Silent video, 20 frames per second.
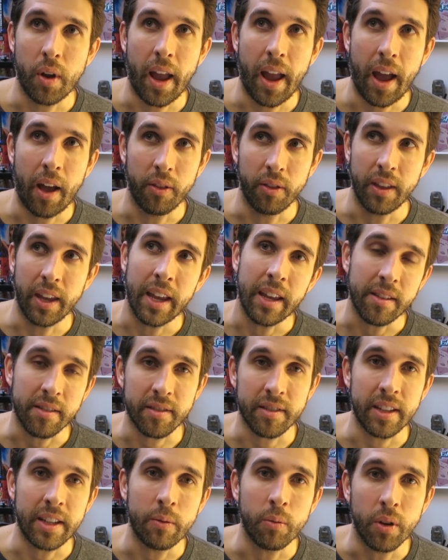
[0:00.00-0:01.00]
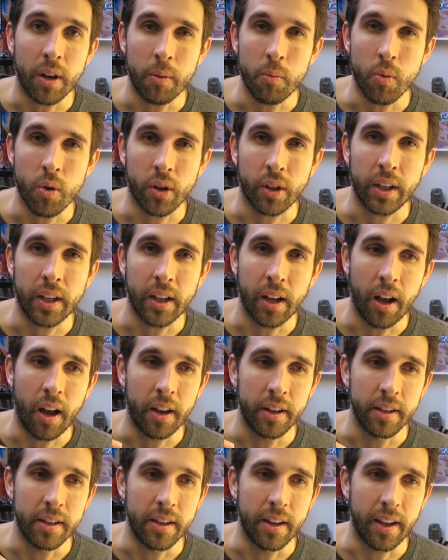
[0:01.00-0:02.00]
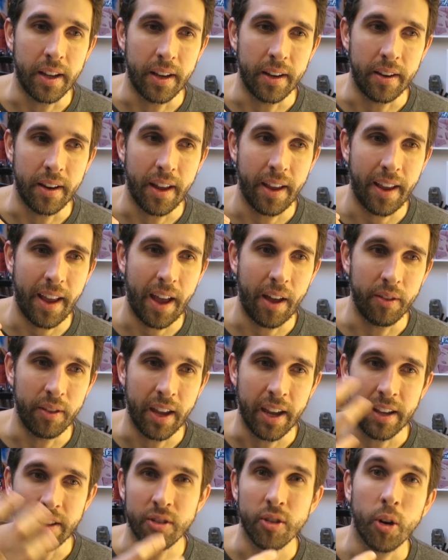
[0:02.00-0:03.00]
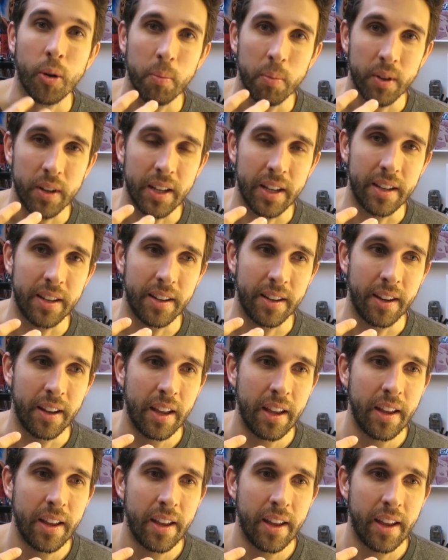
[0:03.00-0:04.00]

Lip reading: how they see what I'm working on and how they interpret it and